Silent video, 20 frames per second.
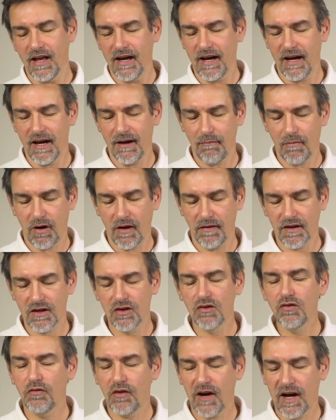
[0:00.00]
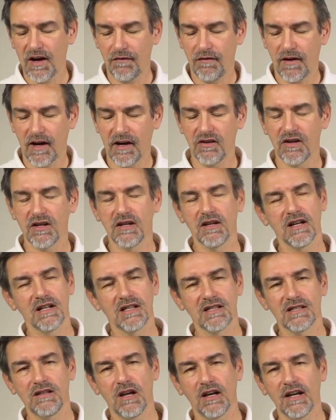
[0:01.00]
On the Q500
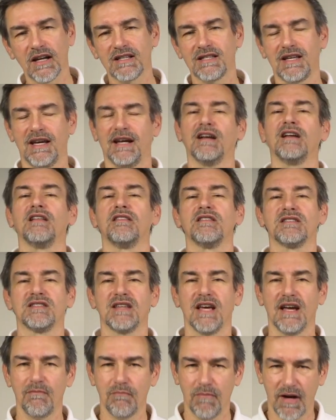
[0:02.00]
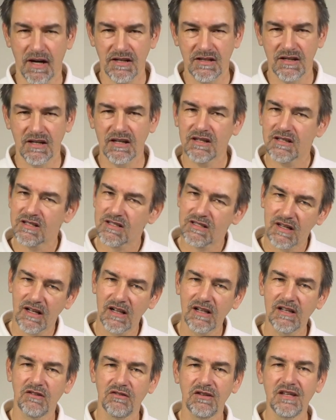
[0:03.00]
it's not exactly the same, but
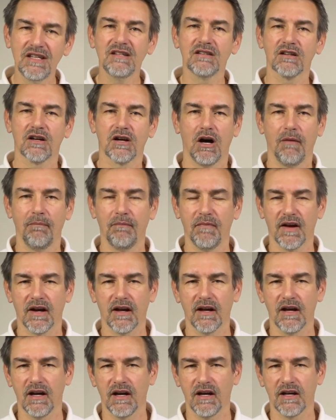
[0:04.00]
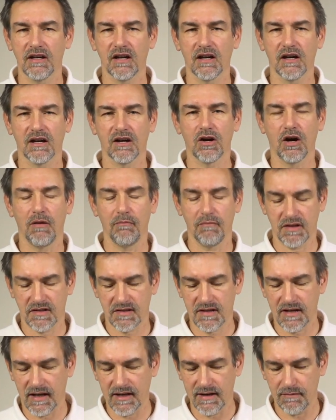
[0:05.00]
still you need a
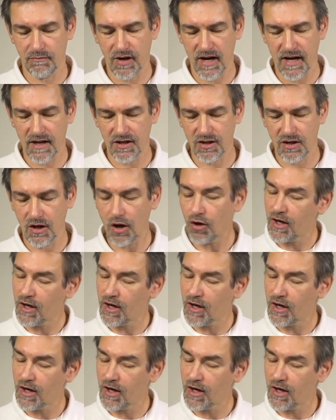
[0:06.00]
compass calibration.